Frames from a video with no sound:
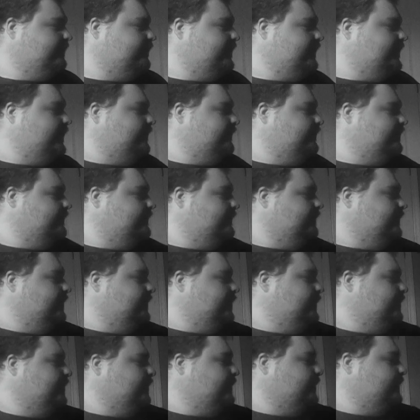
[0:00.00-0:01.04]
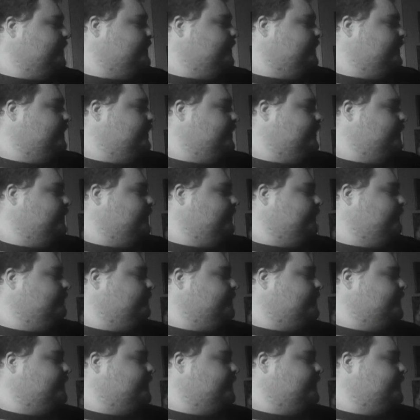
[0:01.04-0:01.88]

of that today,